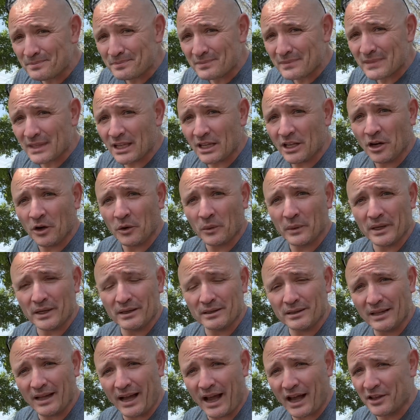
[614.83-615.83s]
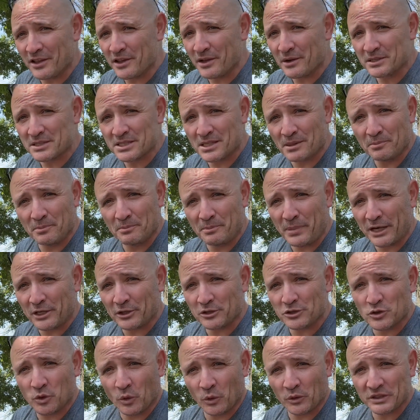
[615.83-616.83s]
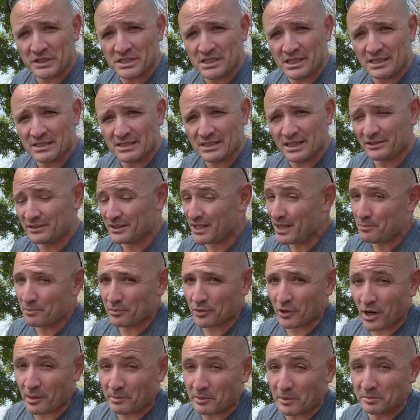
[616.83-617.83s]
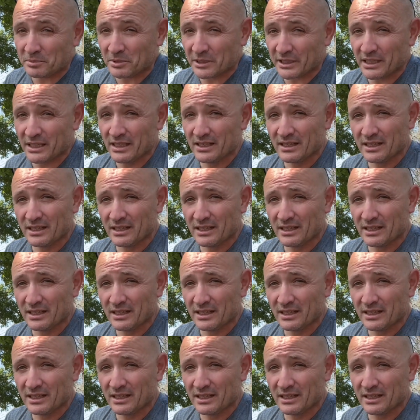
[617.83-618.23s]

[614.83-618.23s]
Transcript: You know, are there some better touring seats out there? Probably.